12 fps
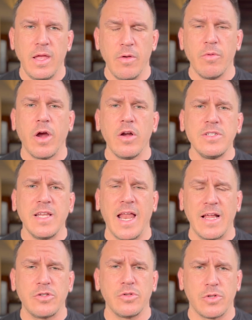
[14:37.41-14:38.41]
In regards to
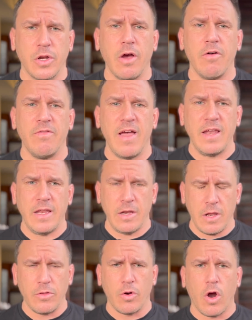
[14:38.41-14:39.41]
Naturals To Go vending
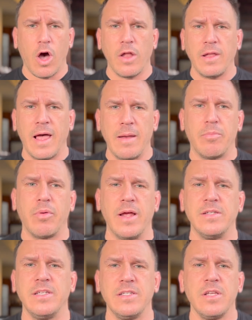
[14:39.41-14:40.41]
and their online
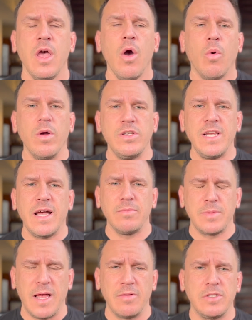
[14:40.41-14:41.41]
presence, what
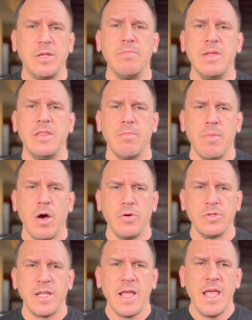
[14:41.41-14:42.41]
jumps out to me the
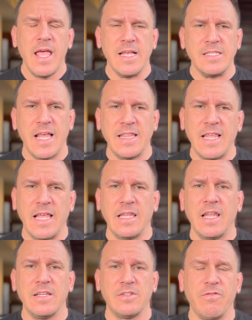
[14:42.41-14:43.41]
most is that they
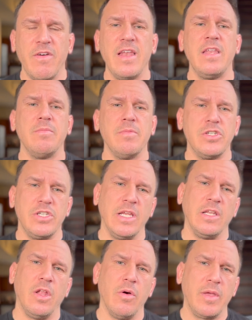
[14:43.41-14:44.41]
list vending
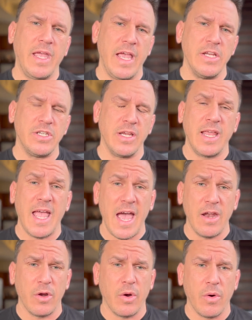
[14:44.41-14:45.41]
machine location
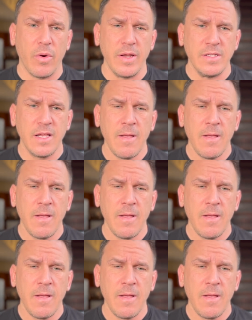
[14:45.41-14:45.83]
categories